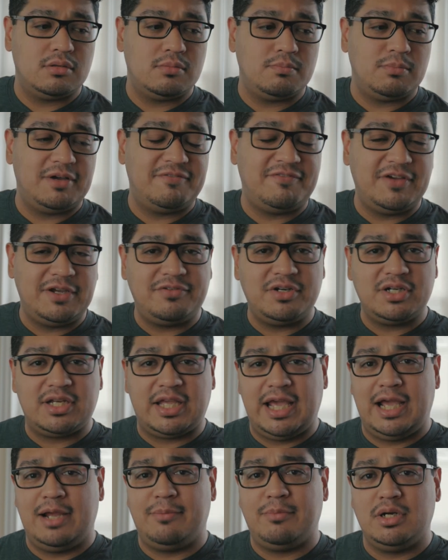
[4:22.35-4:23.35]
My
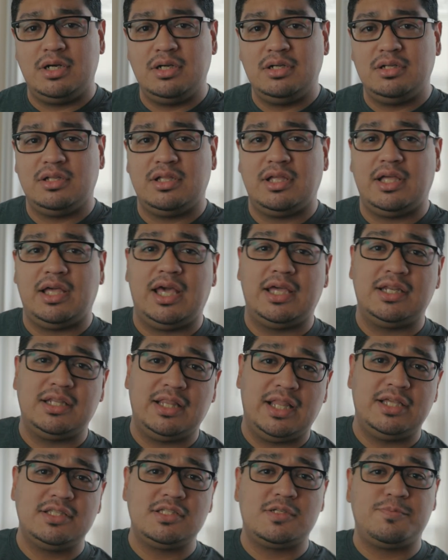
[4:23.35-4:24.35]
favorite camera
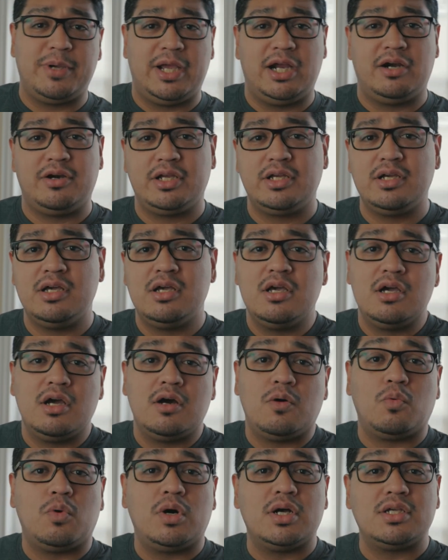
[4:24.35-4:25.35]
and lens pairing
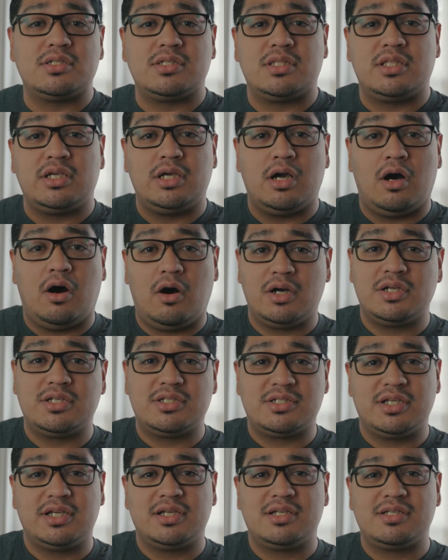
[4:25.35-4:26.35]
was the
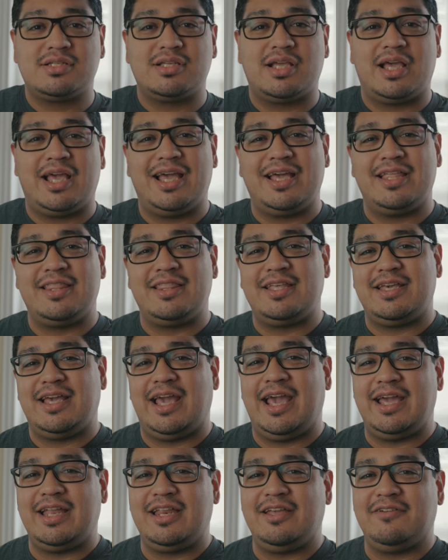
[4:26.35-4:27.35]
R6 and
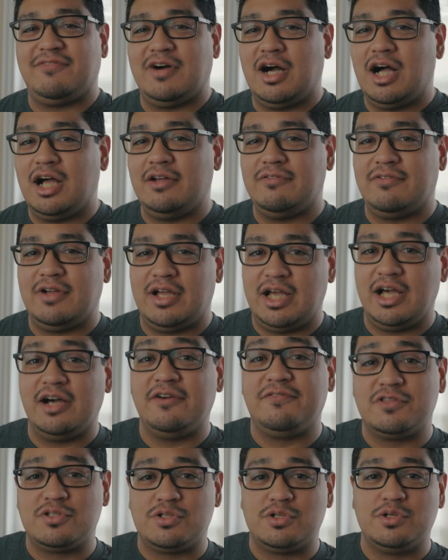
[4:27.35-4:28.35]
the 85
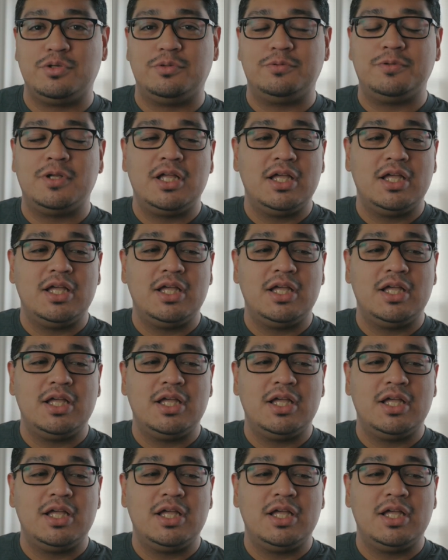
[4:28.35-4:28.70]
f2.